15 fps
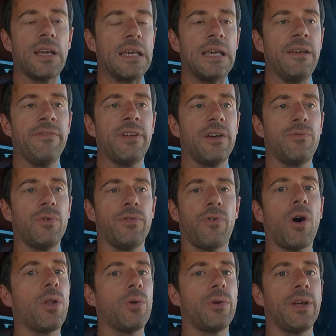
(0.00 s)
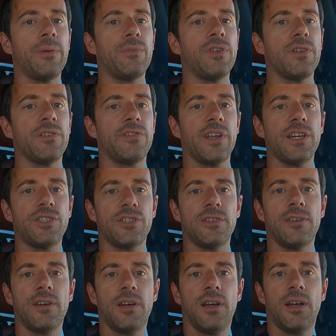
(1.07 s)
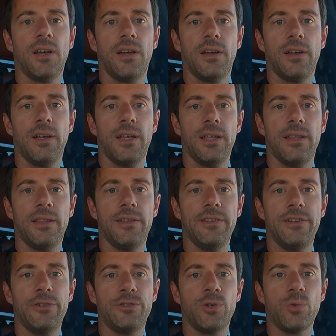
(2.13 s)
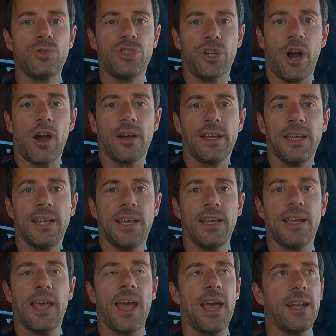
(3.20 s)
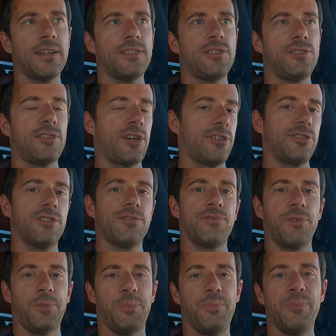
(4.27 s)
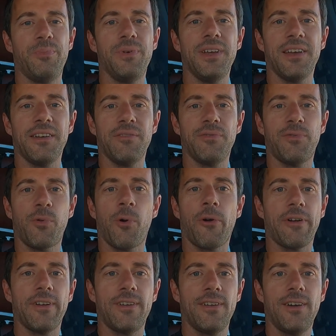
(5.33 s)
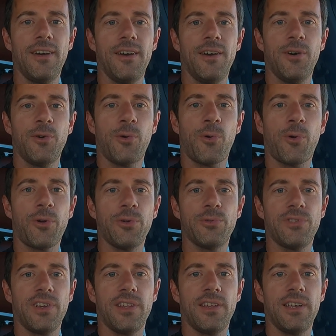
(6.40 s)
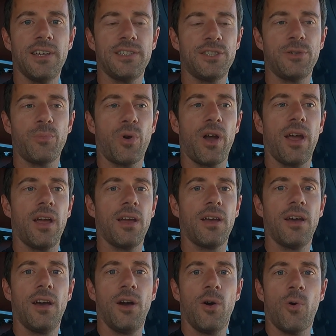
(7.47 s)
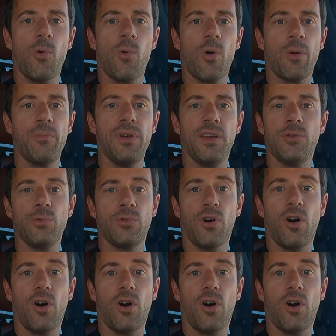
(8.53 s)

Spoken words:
even if we followed him to the station, there's no charge. He can't charge us for being foreign or using the engine brake or being too